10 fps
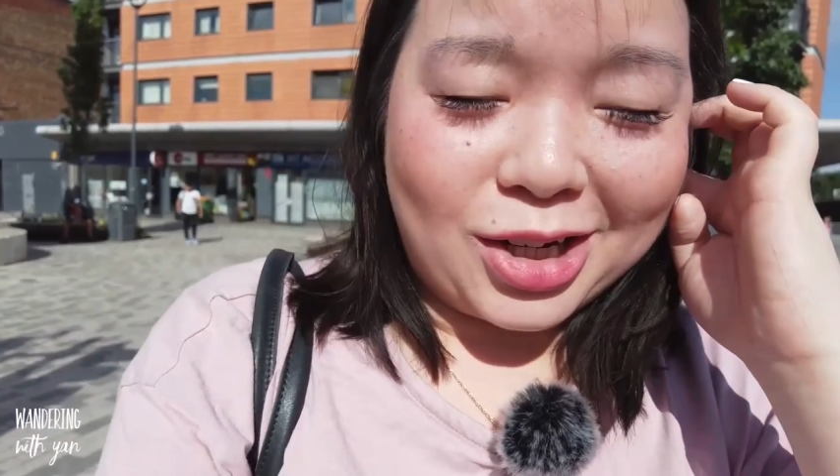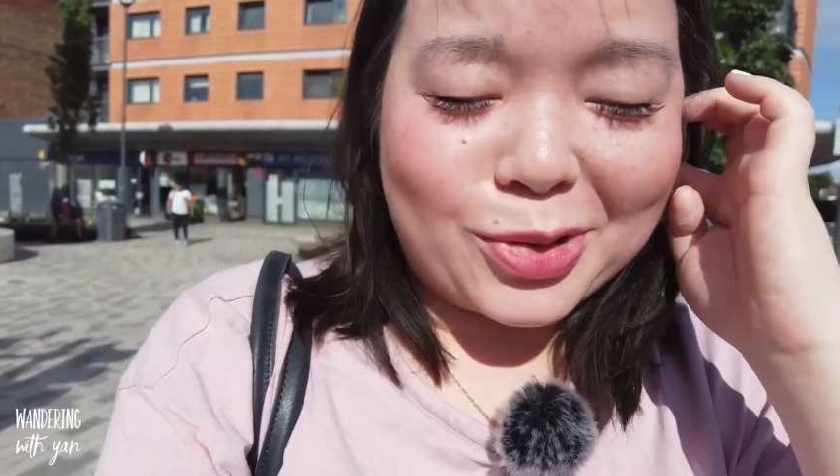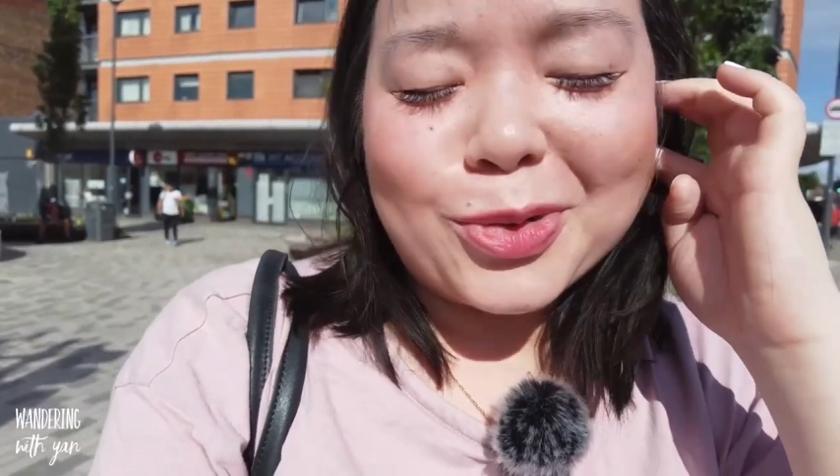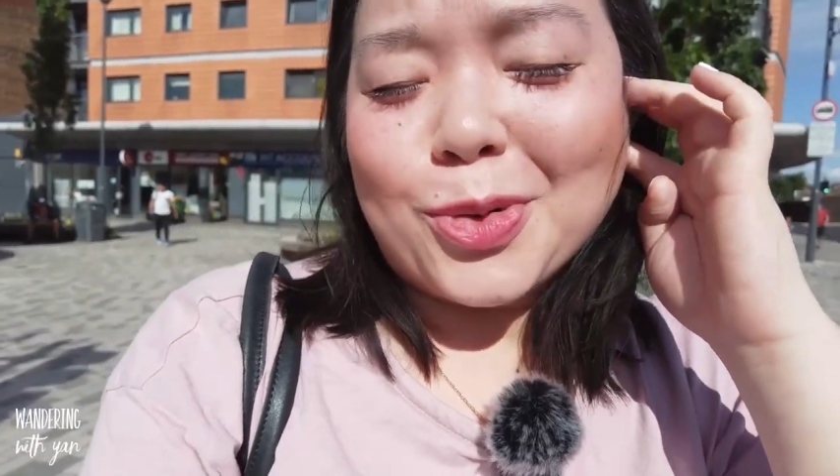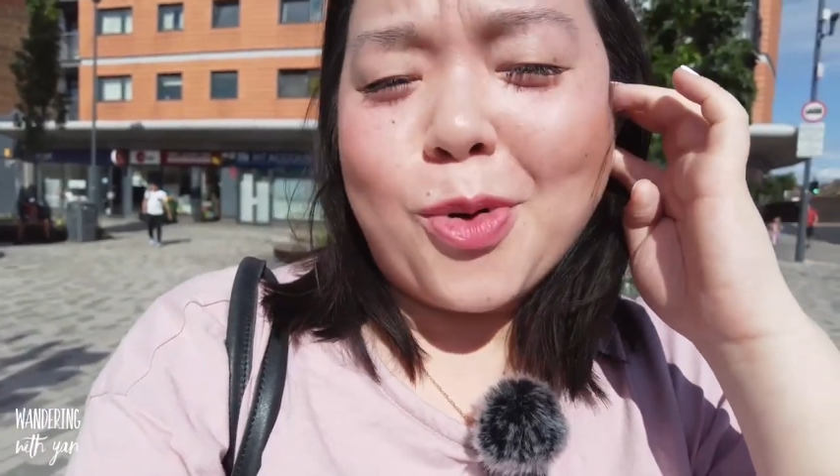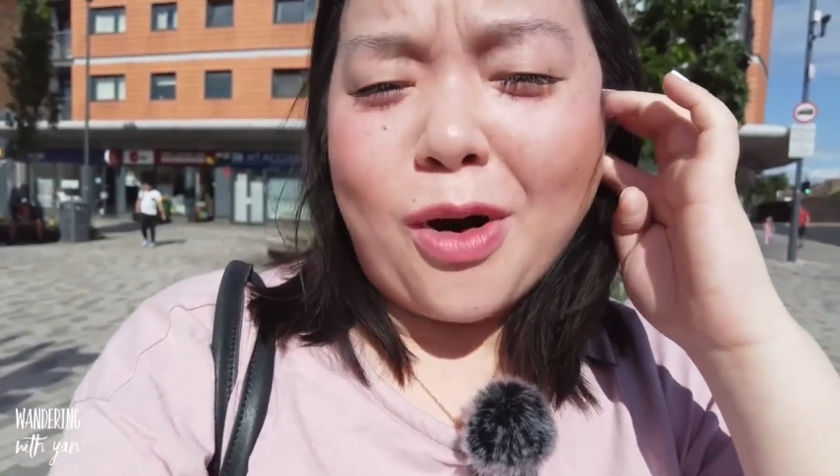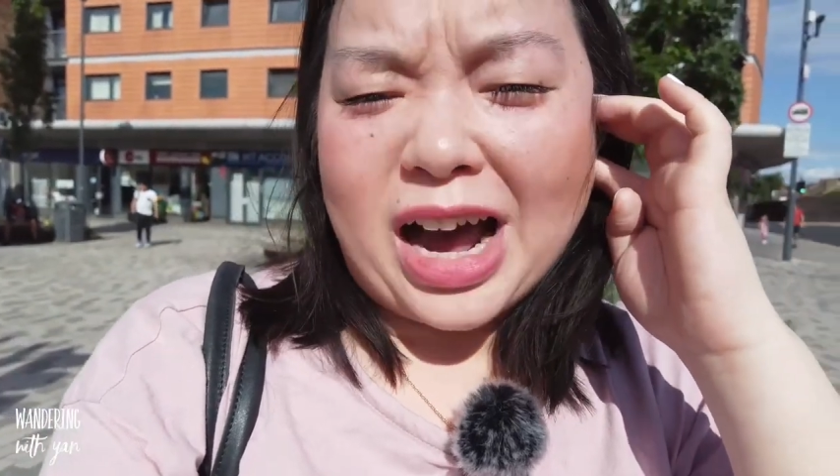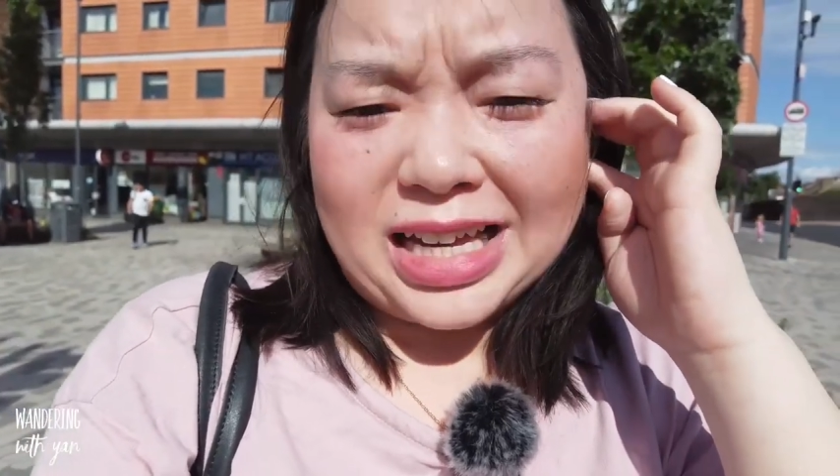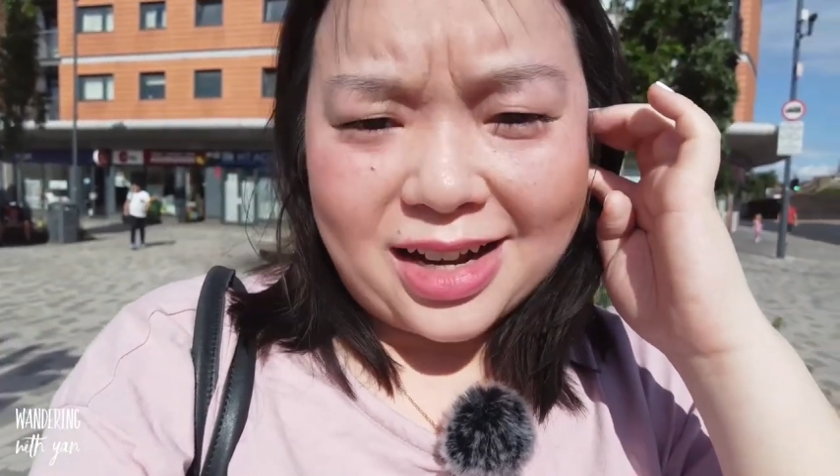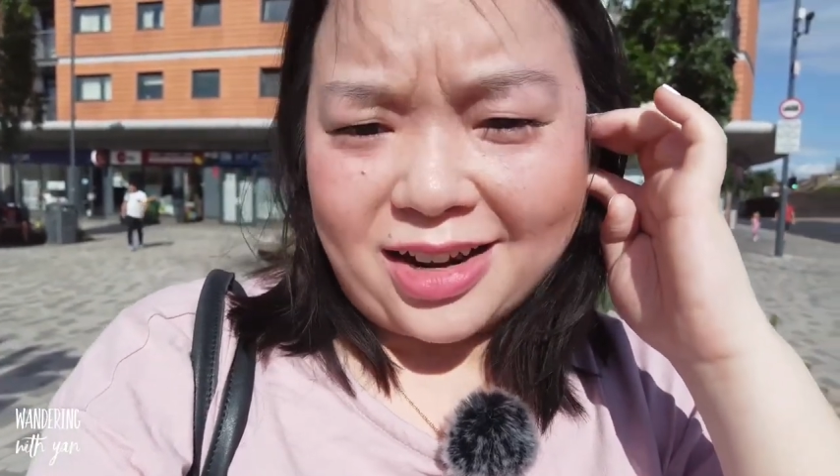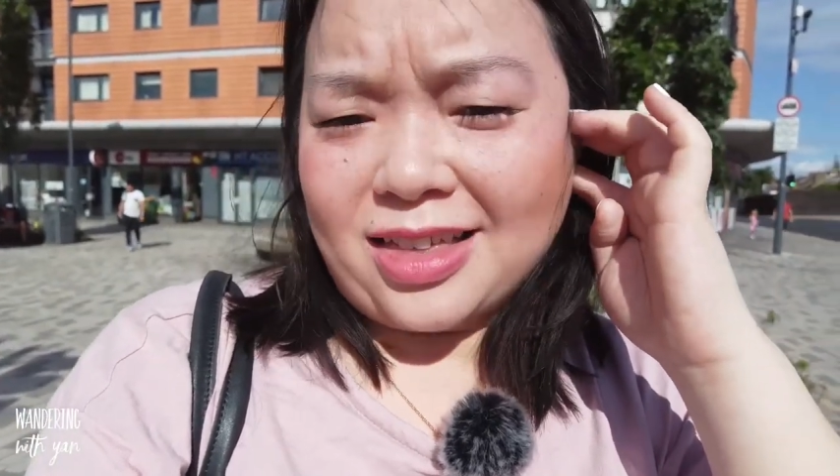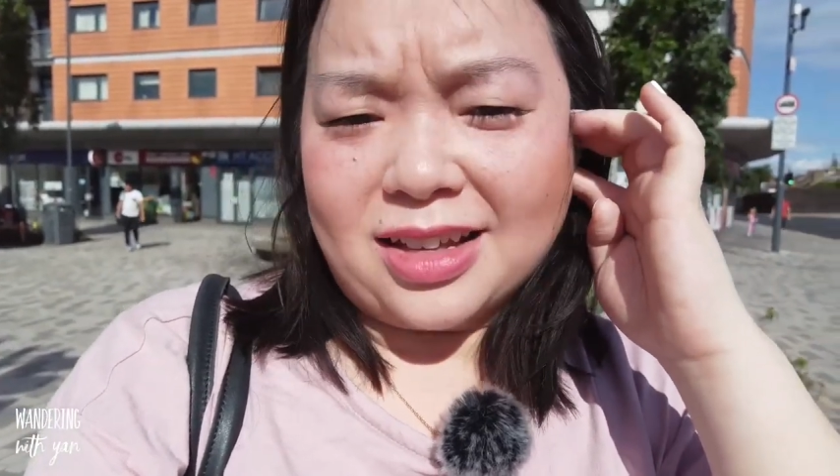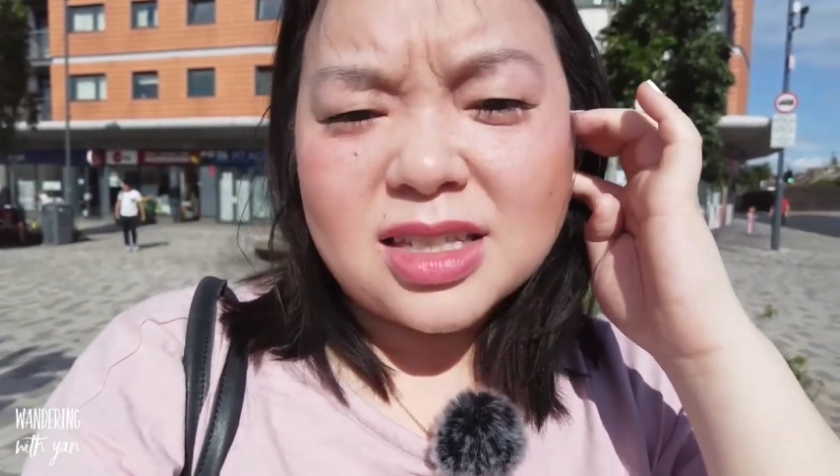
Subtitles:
I don't know why. I think